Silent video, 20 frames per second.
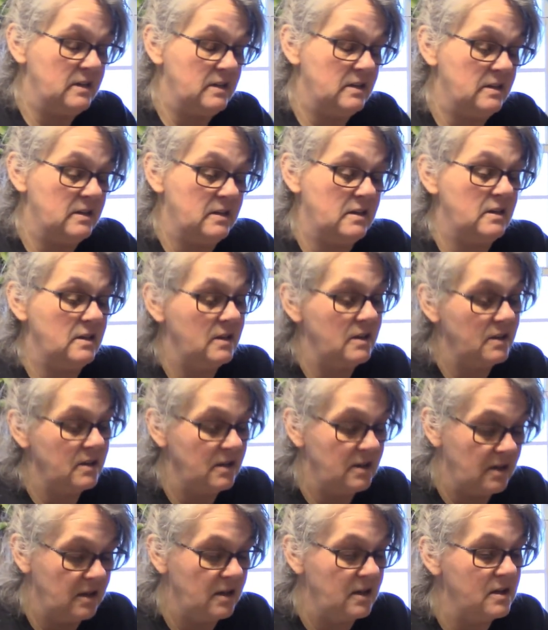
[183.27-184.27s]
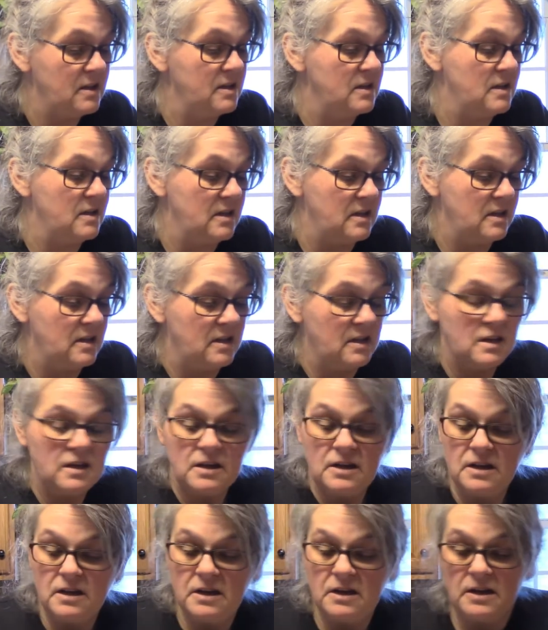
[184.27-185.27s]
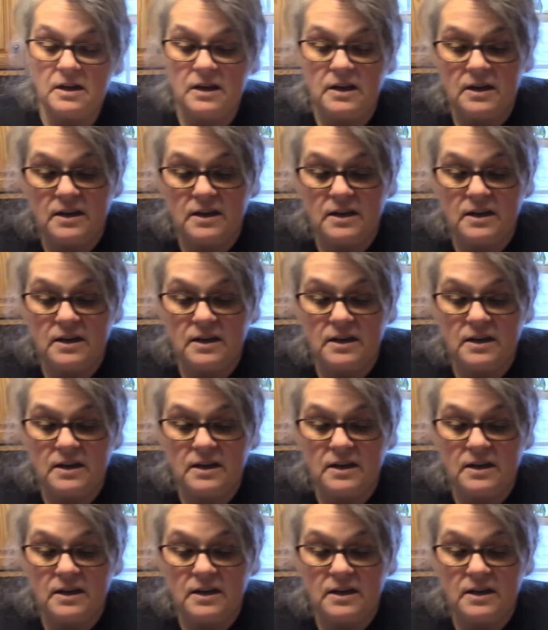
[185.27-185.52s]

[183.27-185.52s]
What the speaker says: (silence)